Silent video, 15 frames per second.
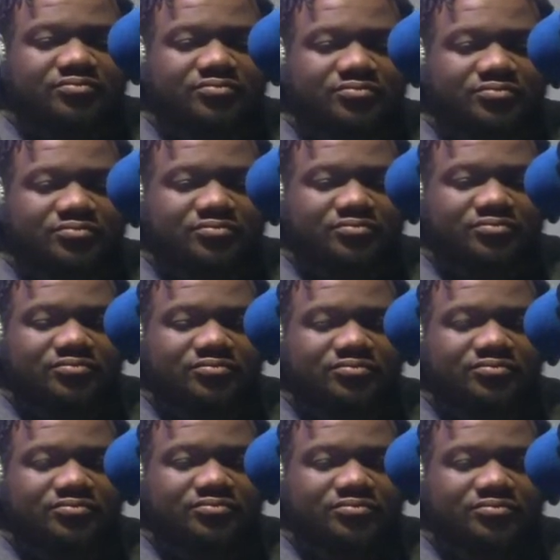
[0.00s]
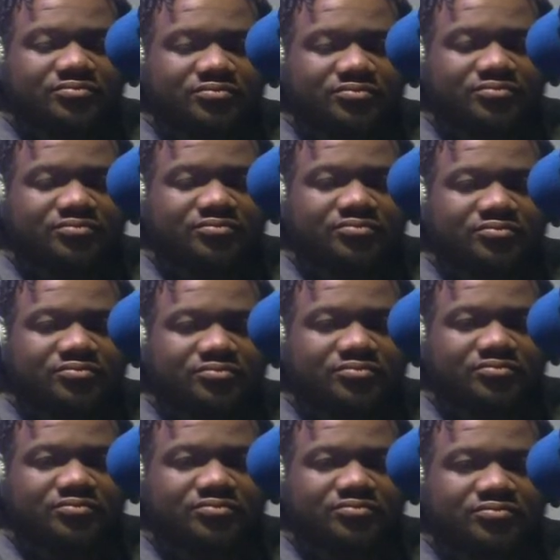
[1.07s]

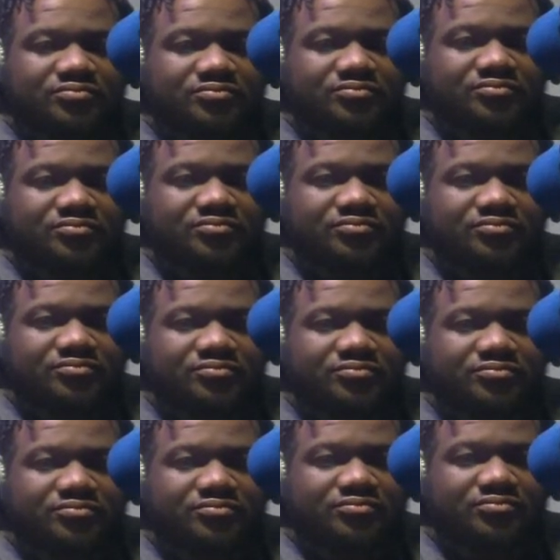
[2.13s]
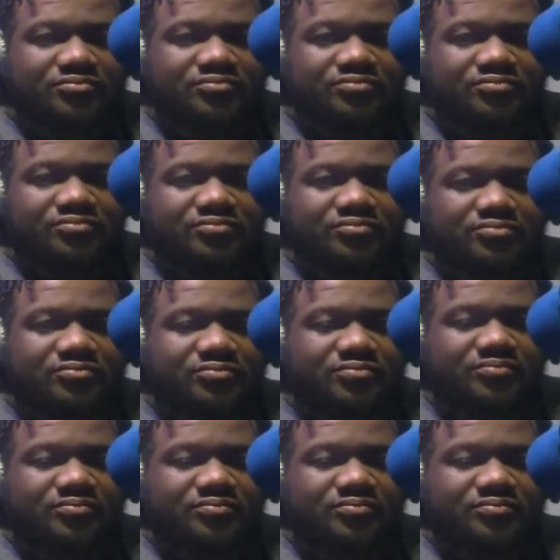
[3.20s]
The person shown says nothing.